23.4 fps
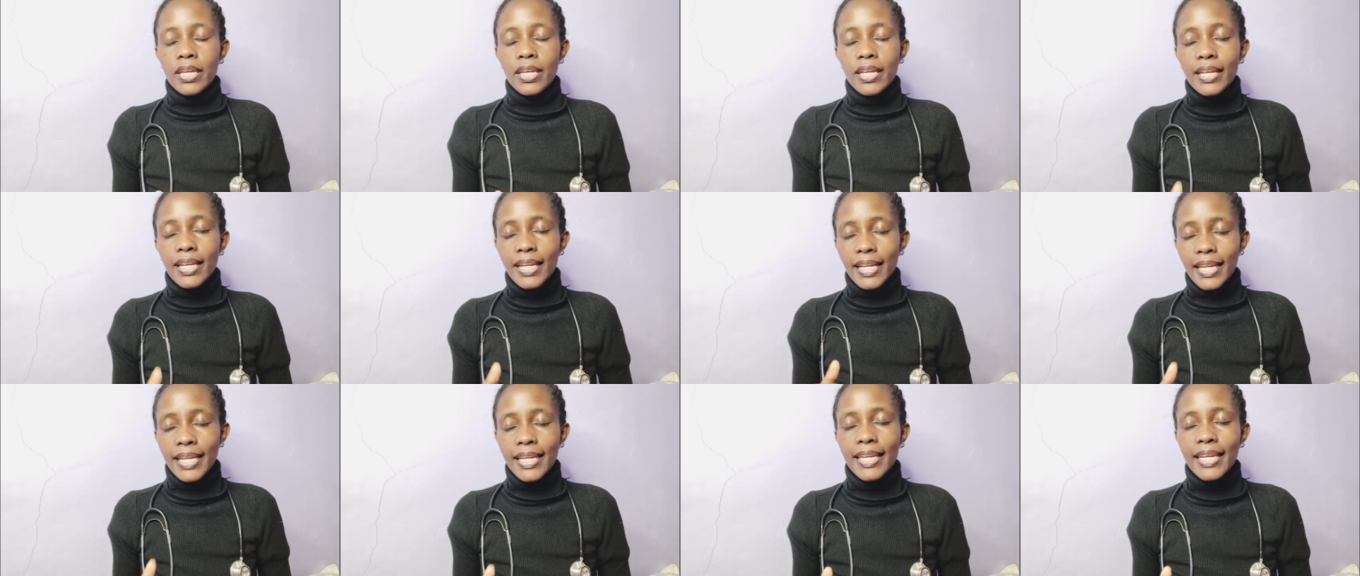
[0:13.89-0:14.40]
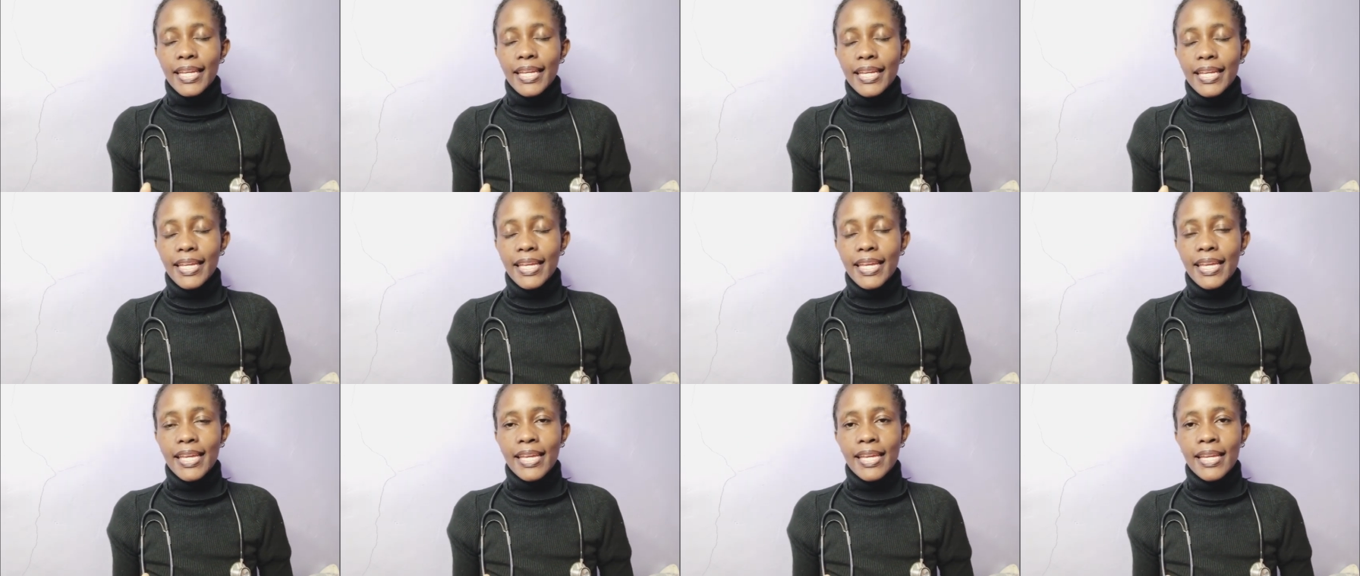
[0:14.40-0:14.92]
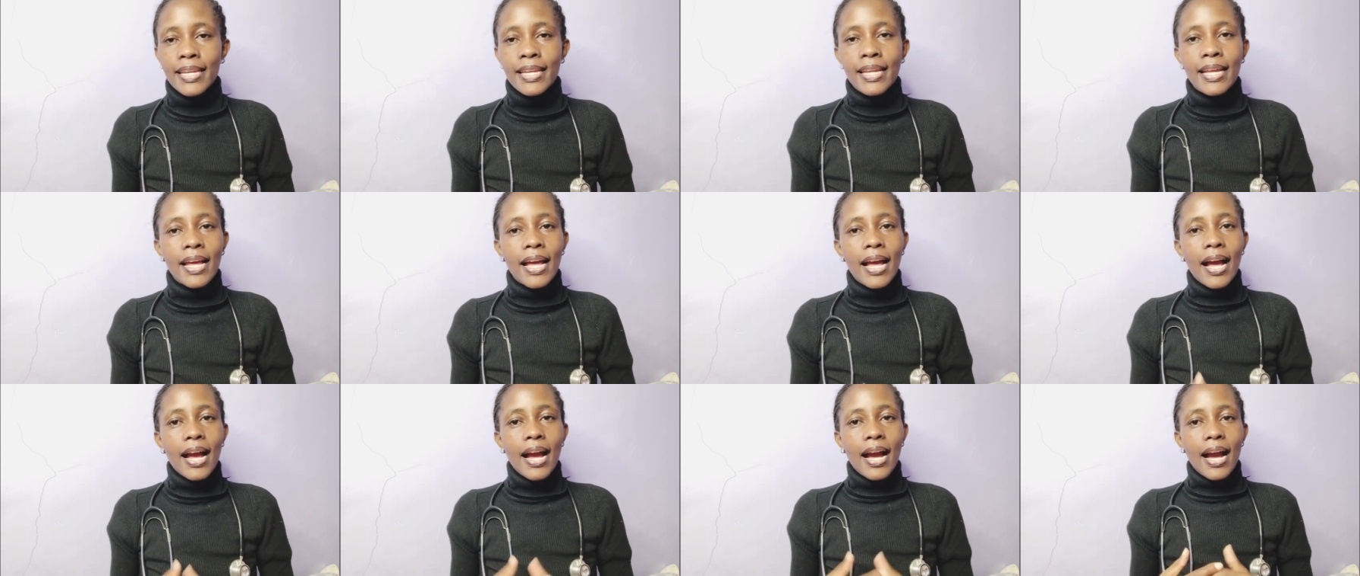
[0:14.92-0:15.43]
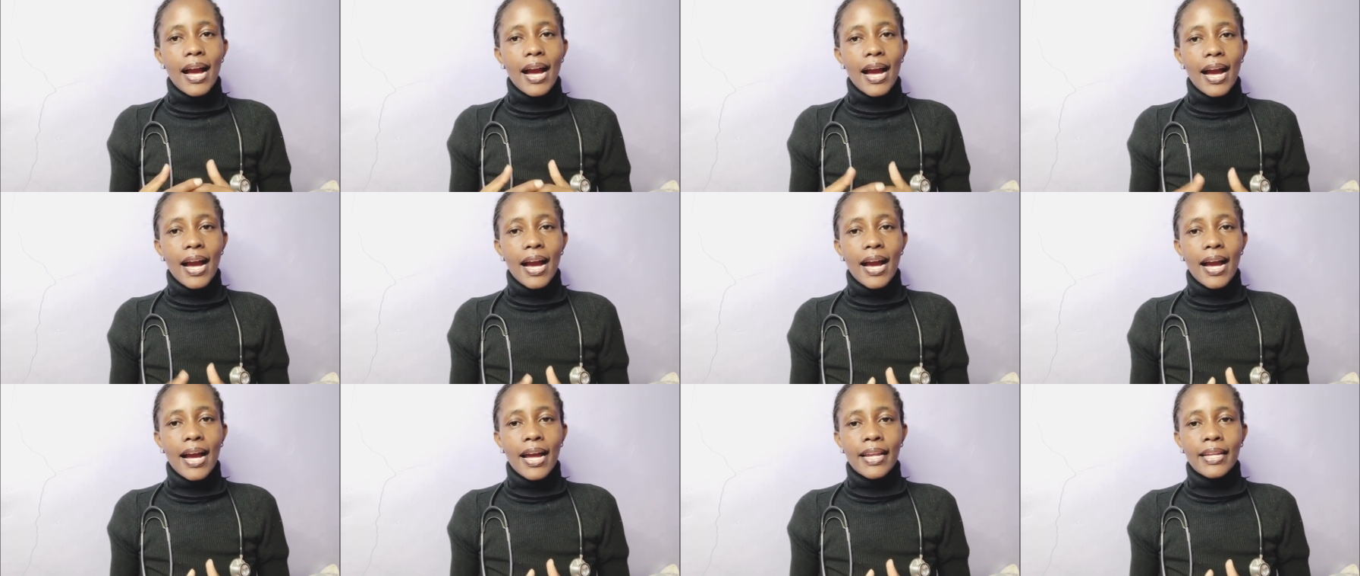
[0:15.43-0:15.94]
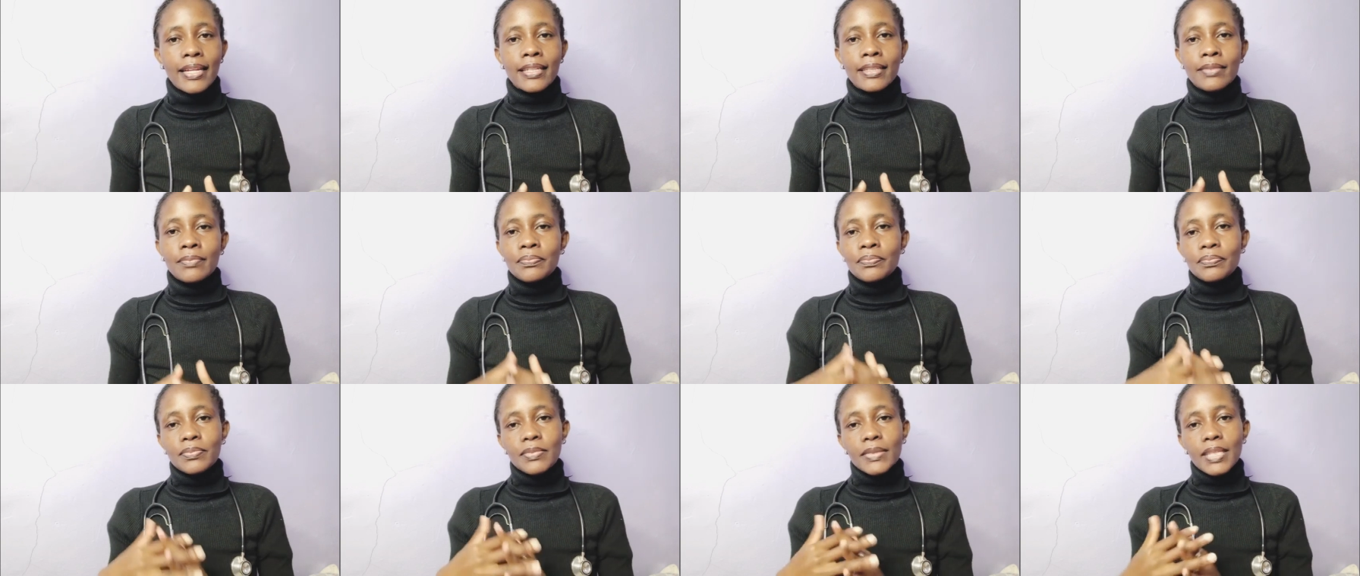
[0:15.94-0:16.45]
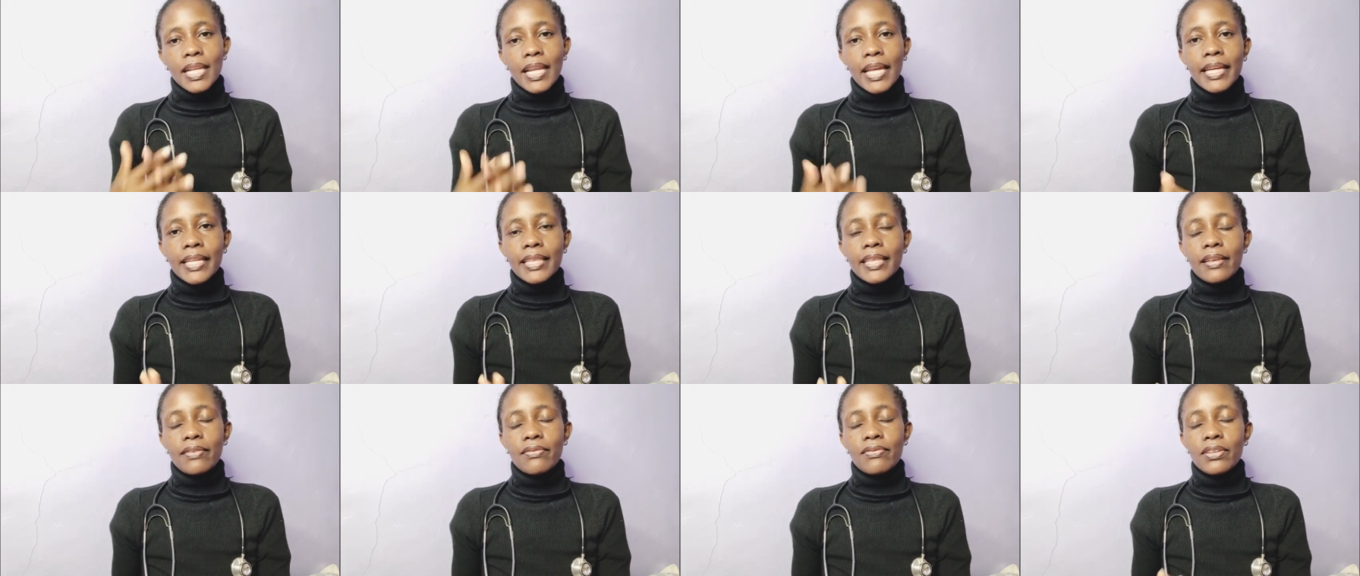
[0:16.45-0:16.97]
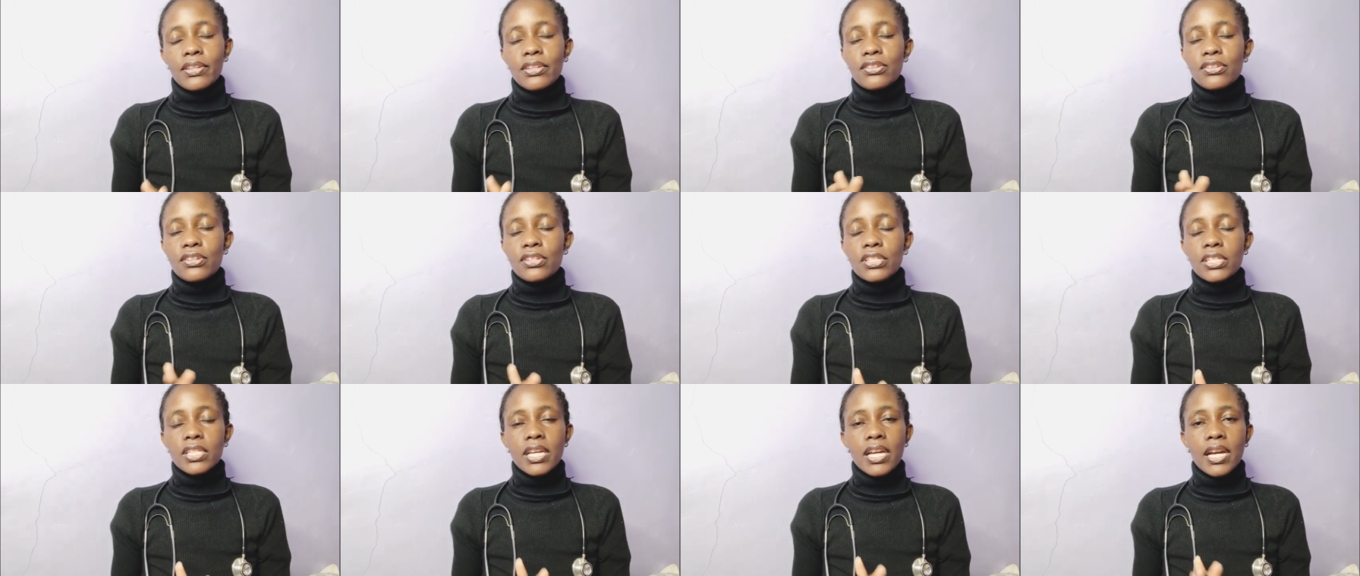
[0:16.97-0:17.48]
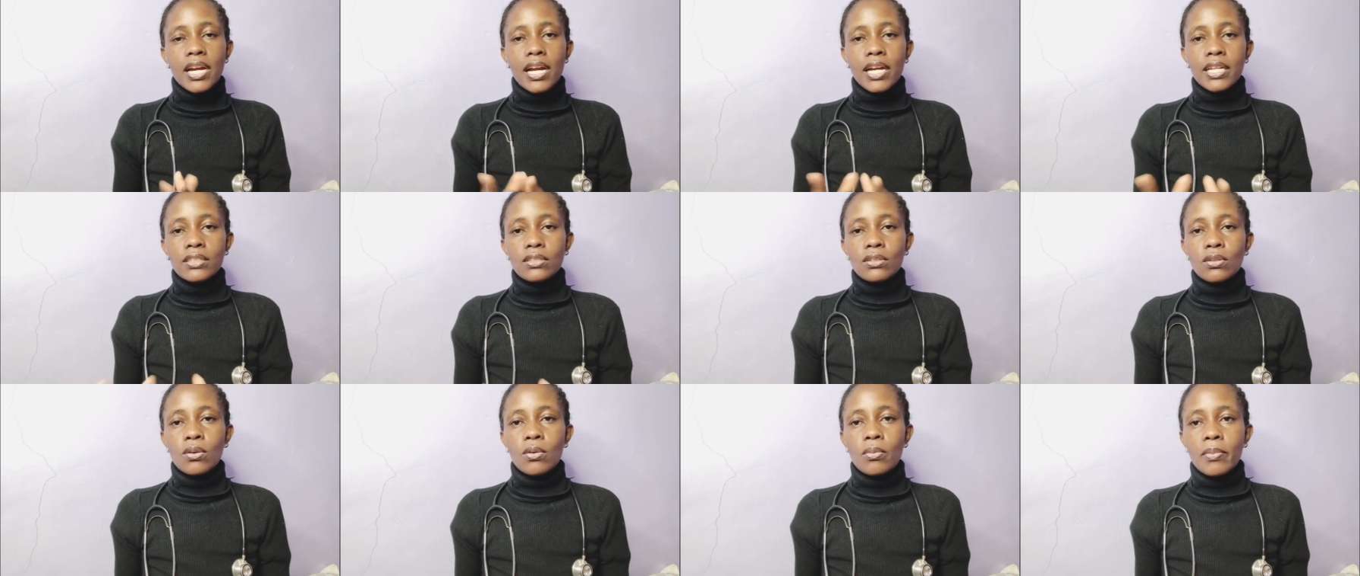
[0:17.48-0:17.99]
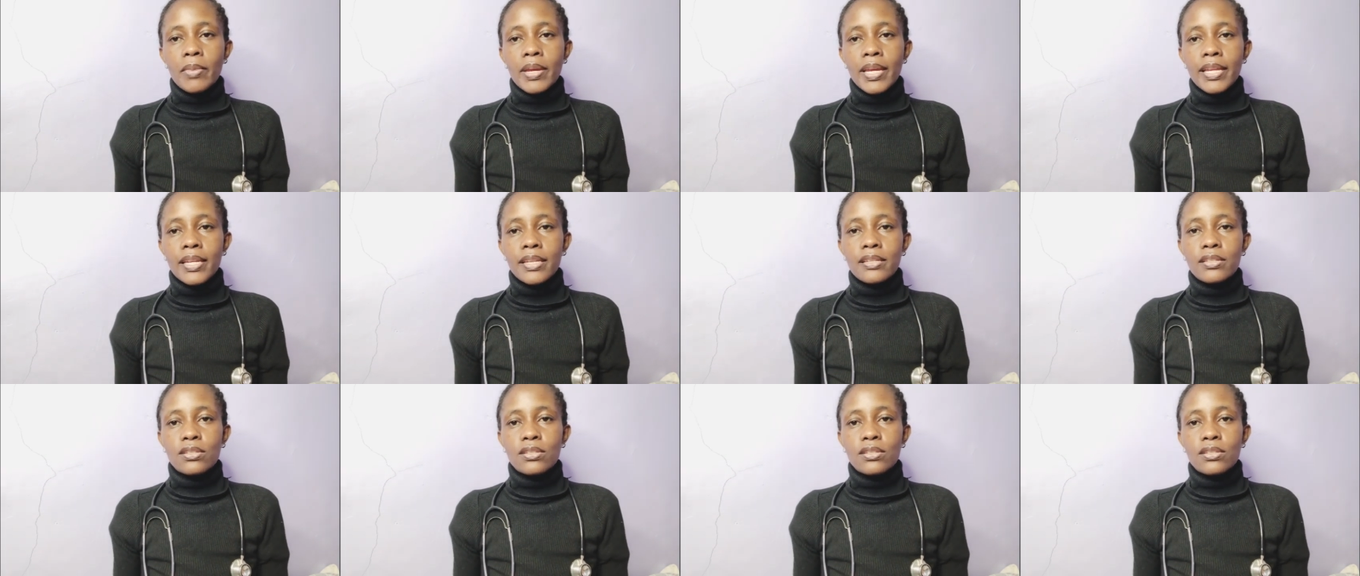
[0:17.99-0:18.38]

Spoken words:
clicking in and like the video, share and comment.